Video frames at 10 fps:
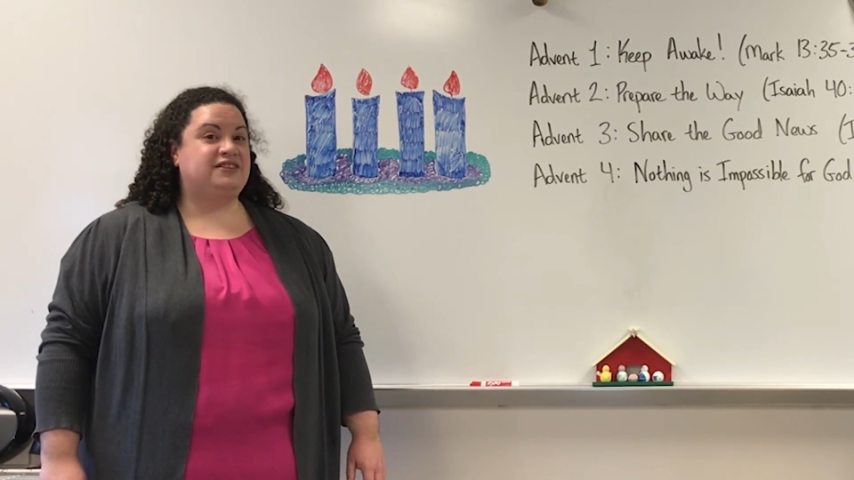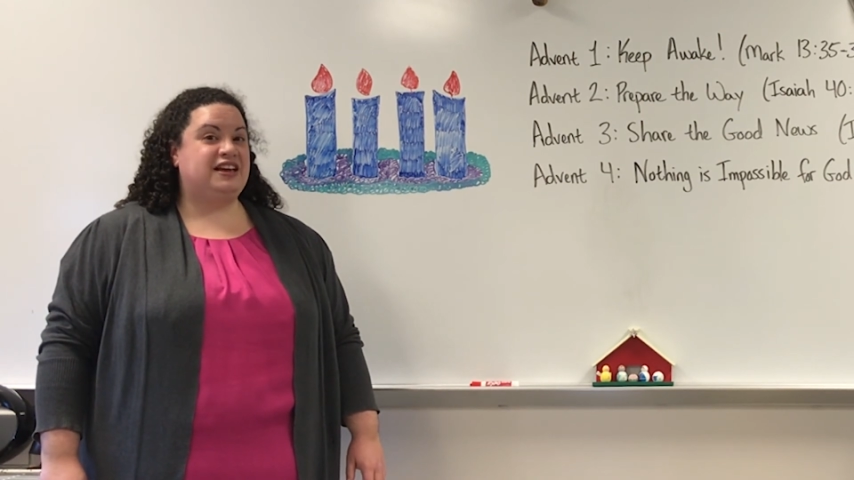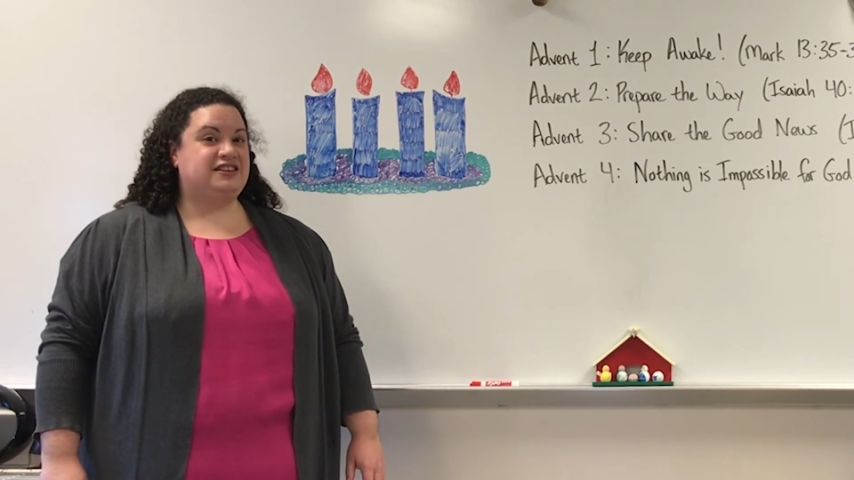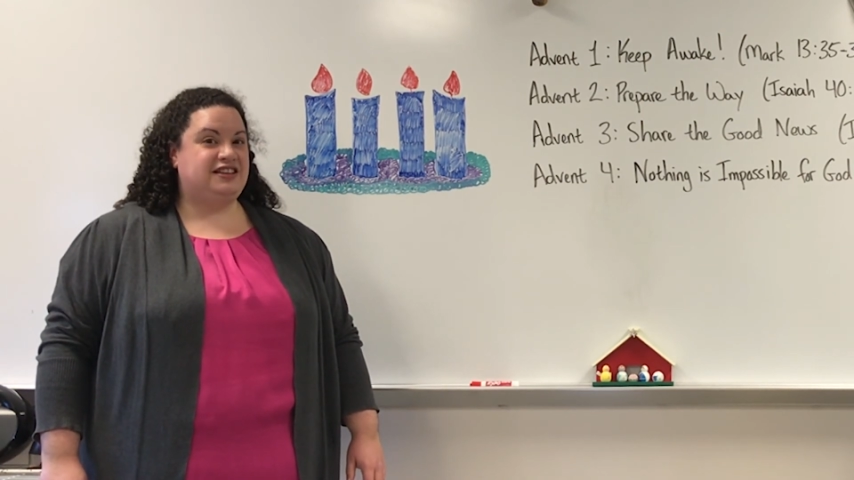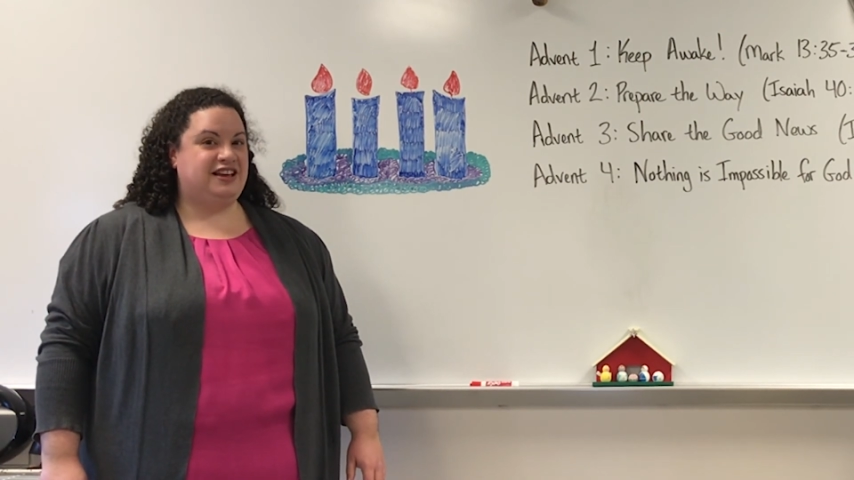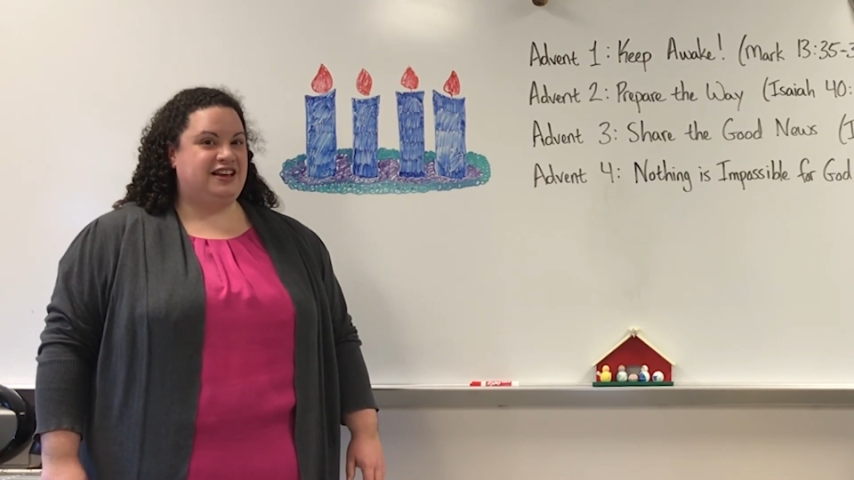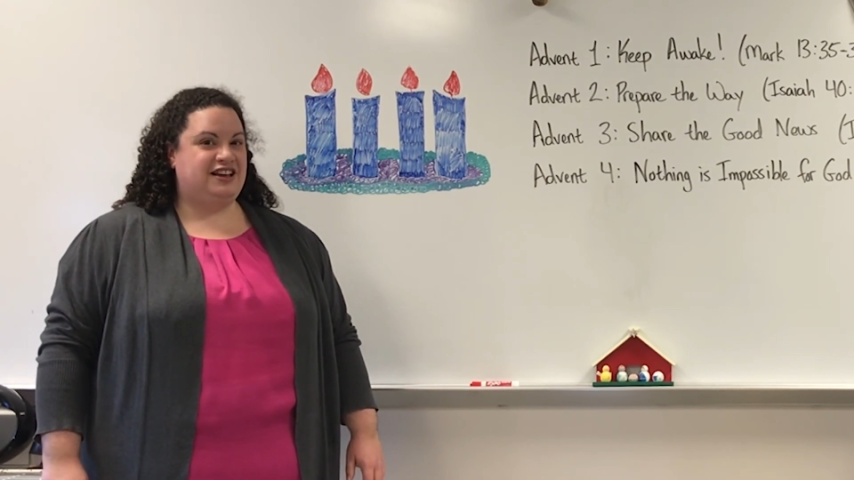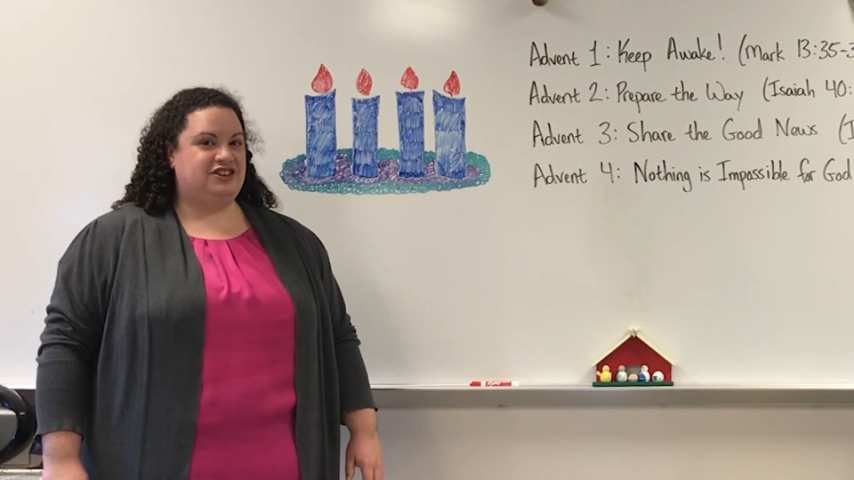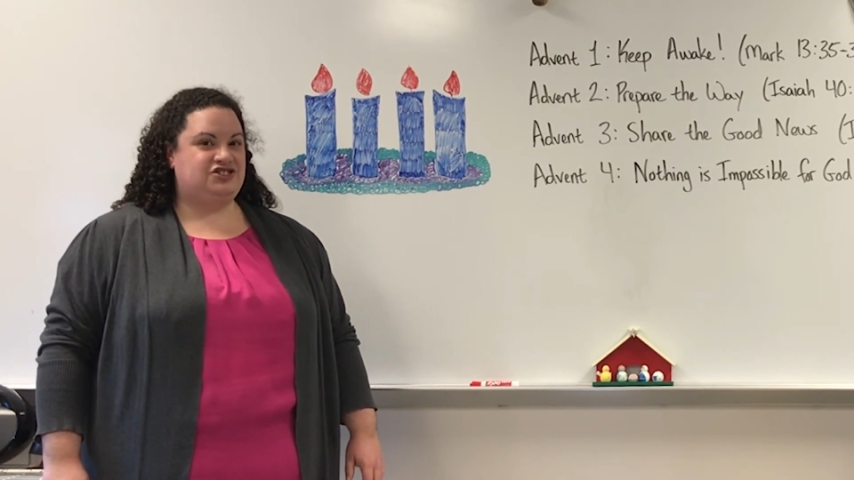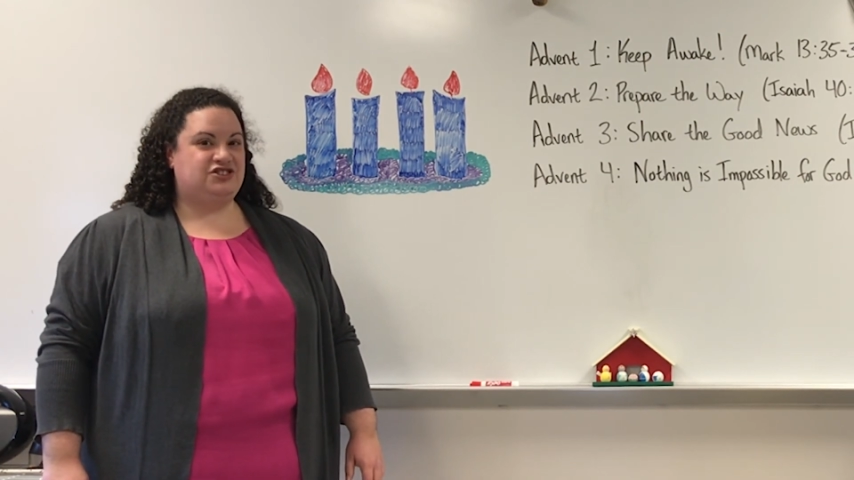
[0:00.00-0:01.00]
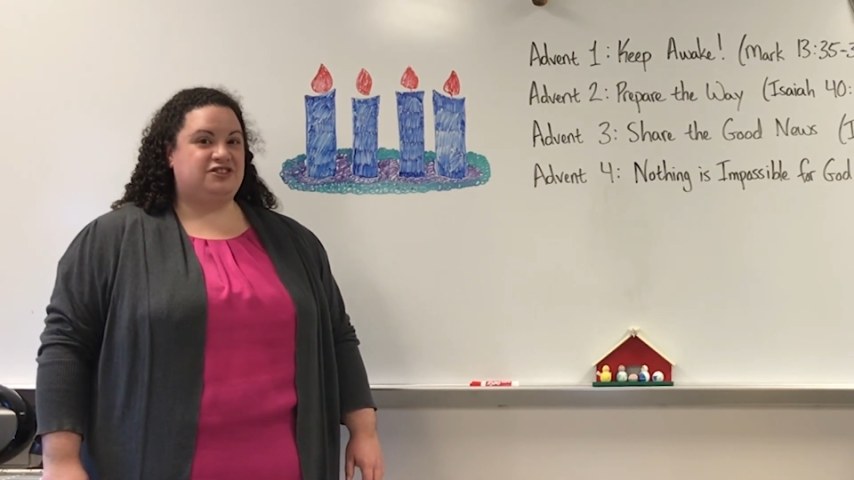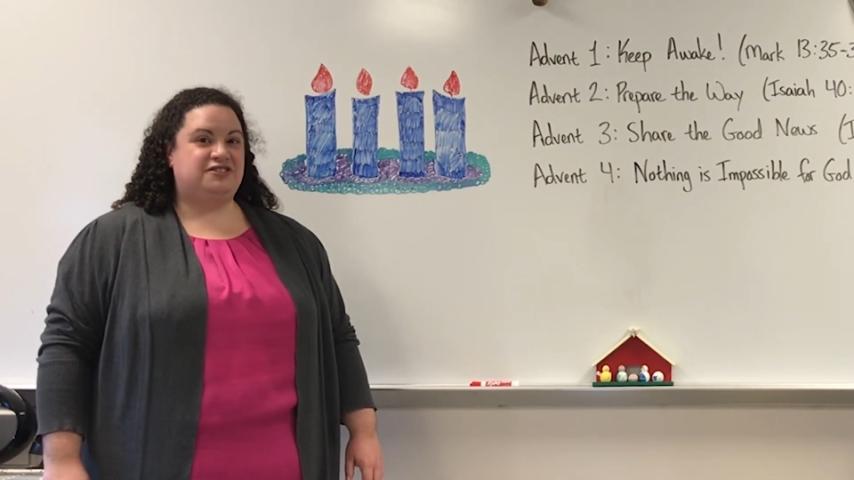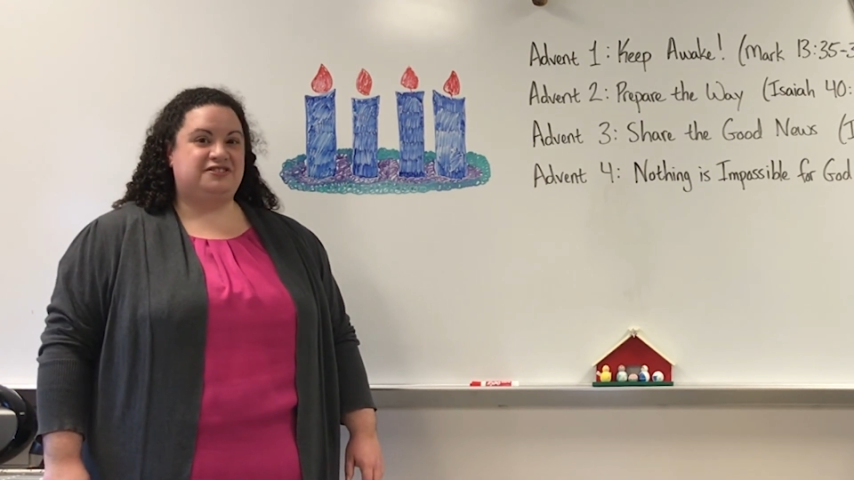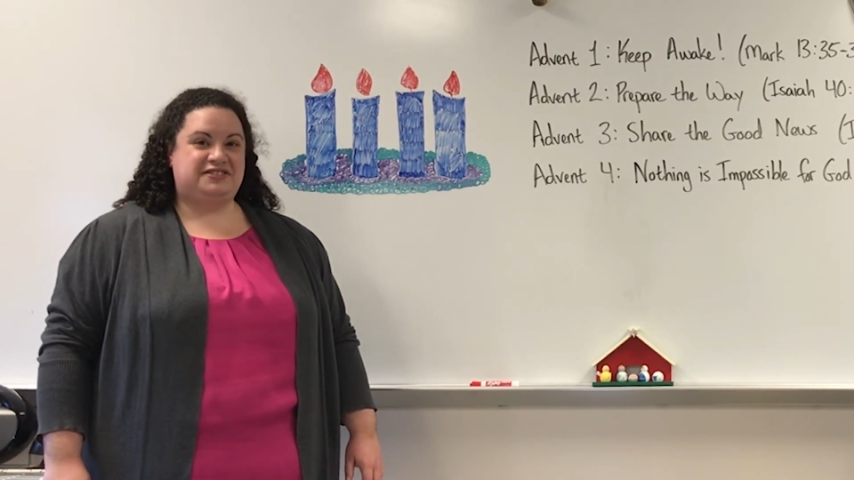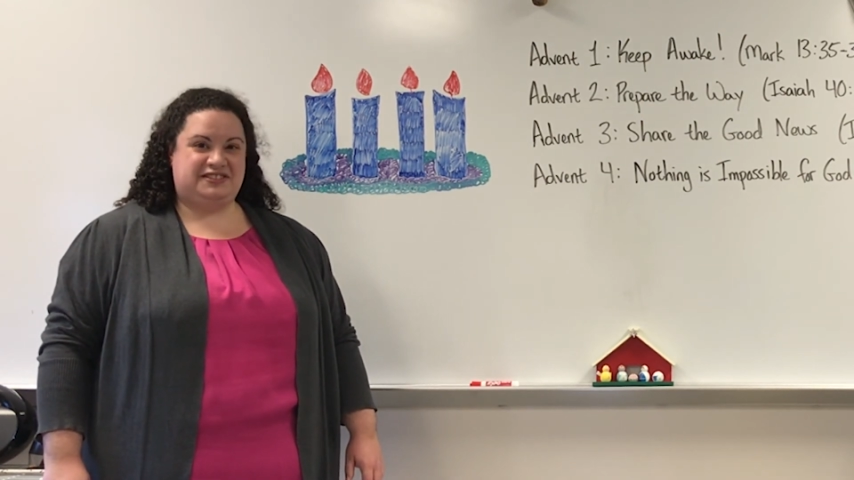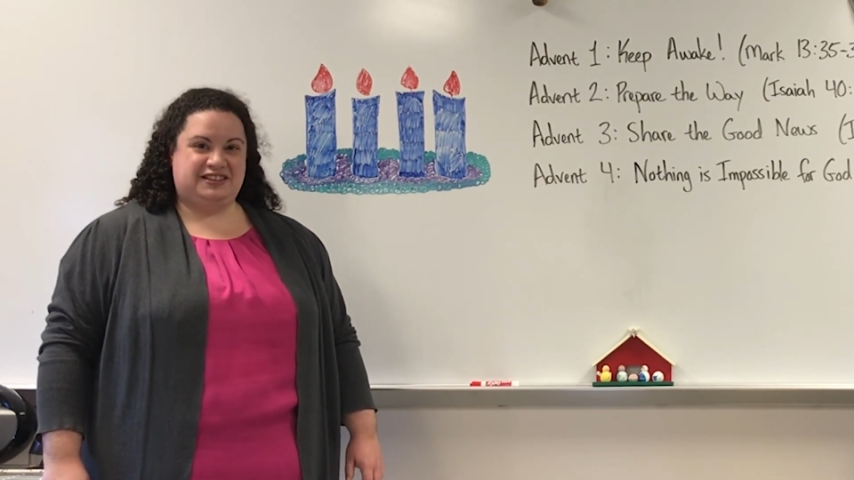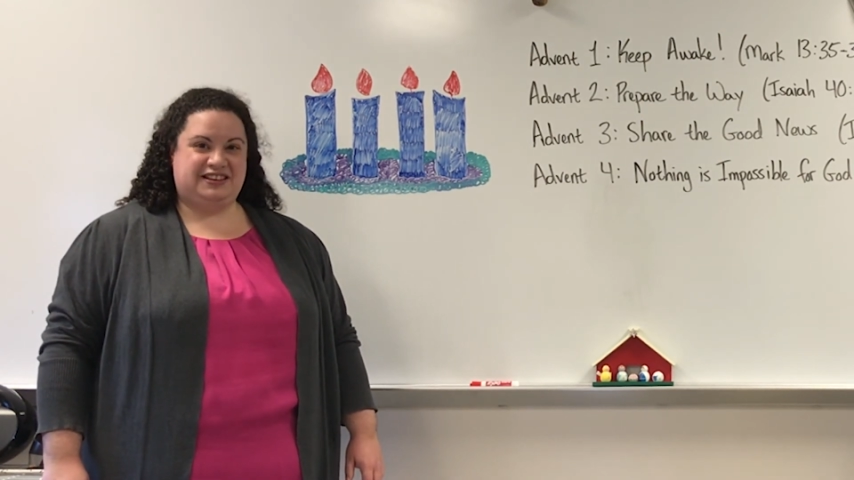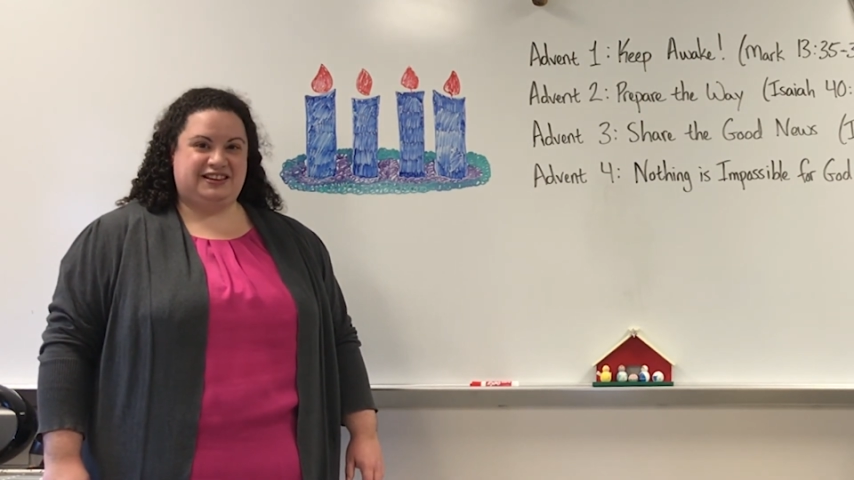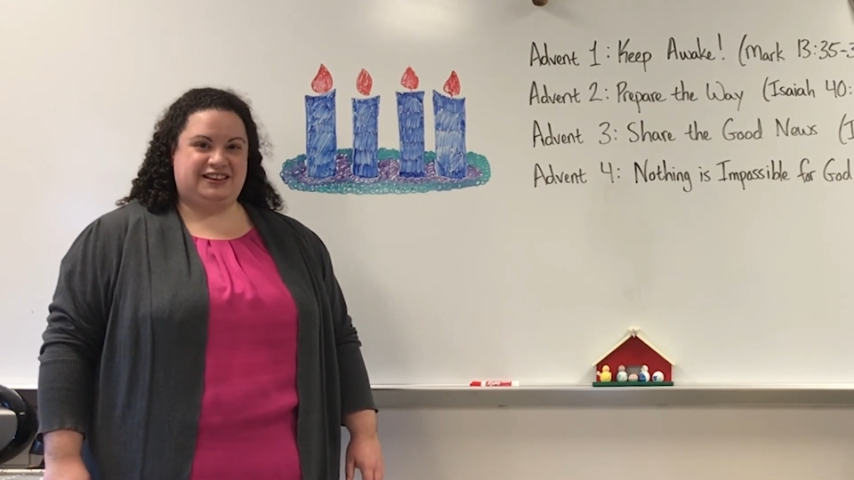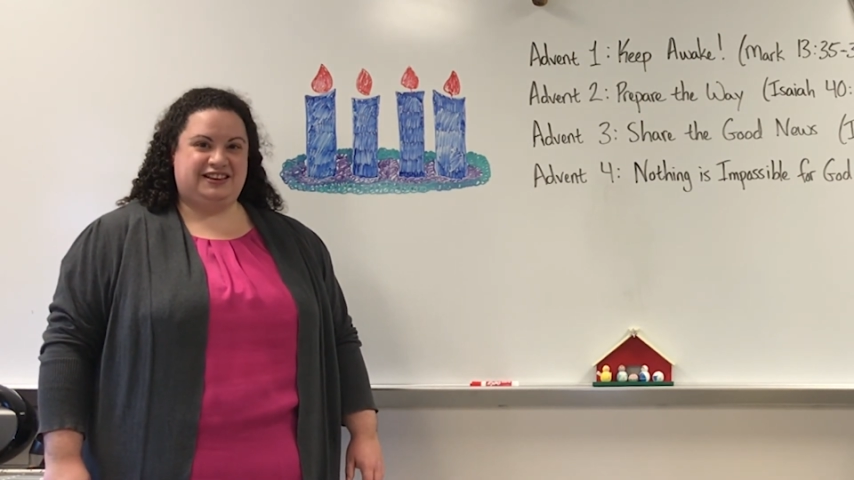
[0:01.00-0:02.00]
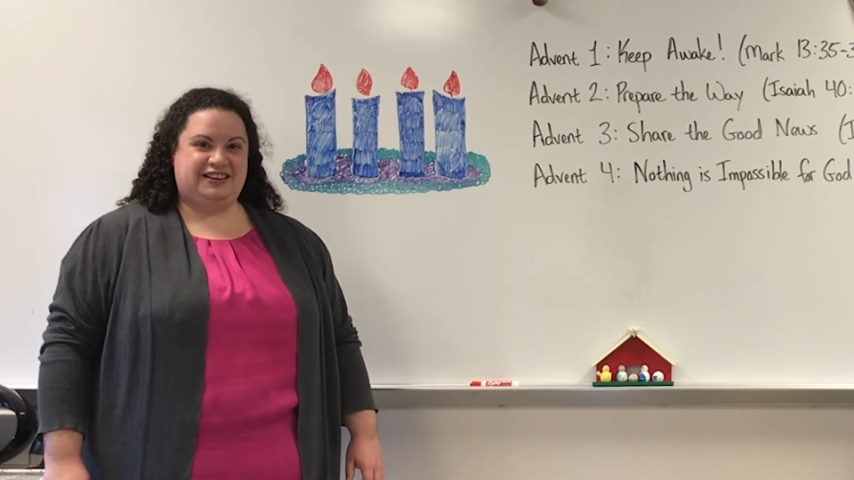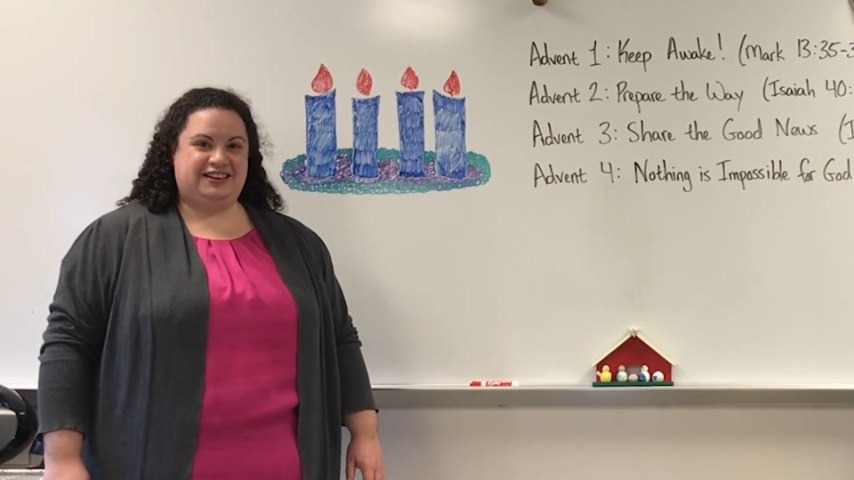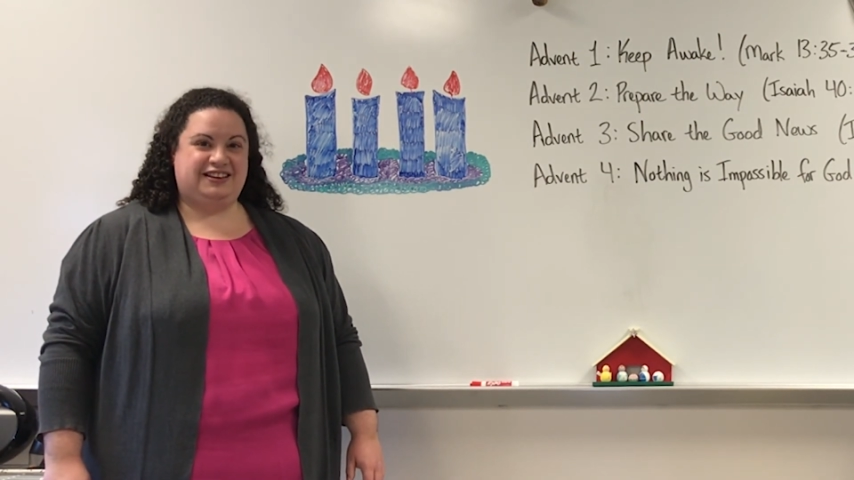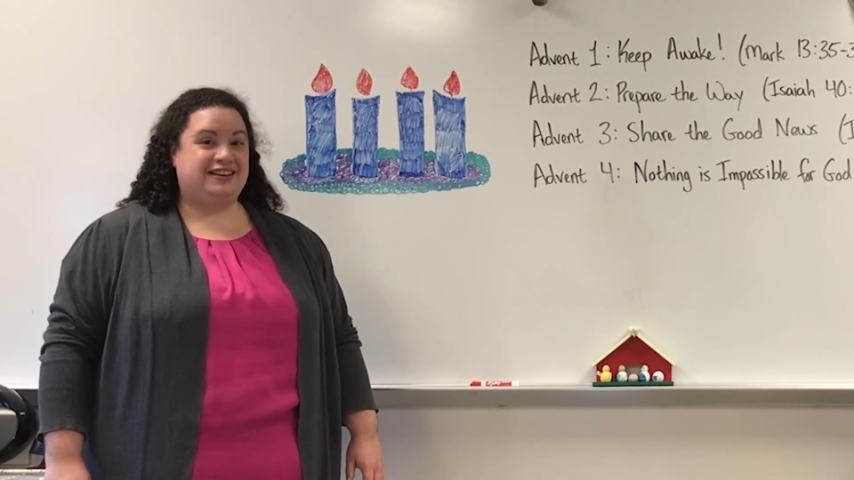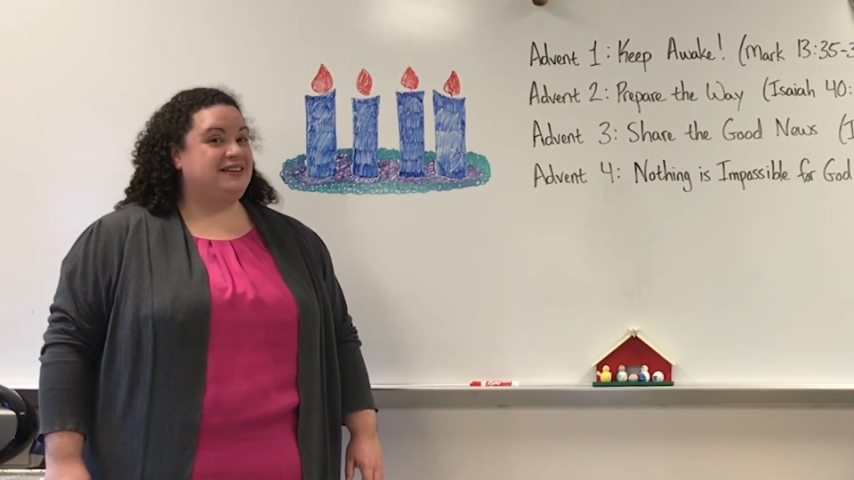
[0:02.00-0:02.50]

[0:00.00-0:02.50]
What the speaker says: and nature sing.